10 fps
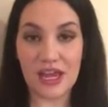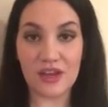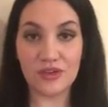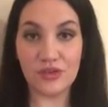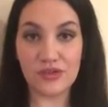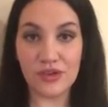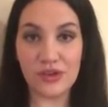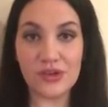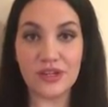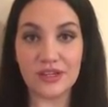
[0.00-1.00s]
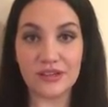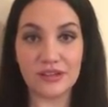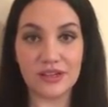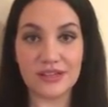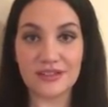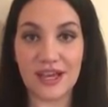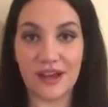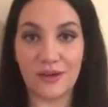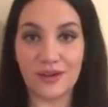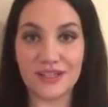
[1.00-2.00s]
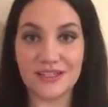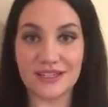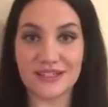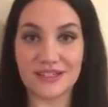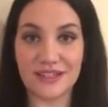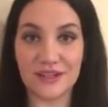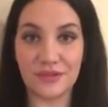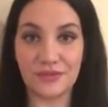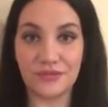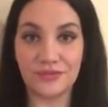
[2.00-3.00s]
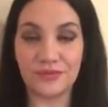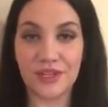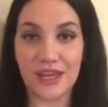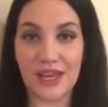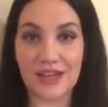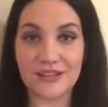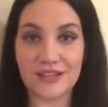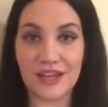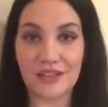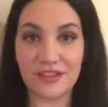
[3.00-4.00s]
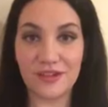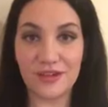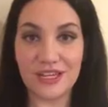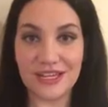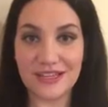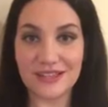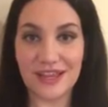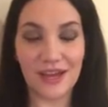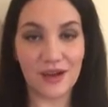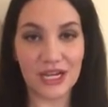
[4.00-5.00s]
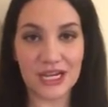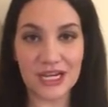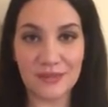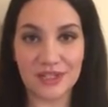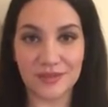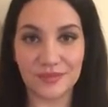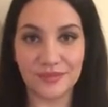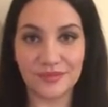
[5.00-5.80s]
Our North Node is our destiny. Our South Node is our karma.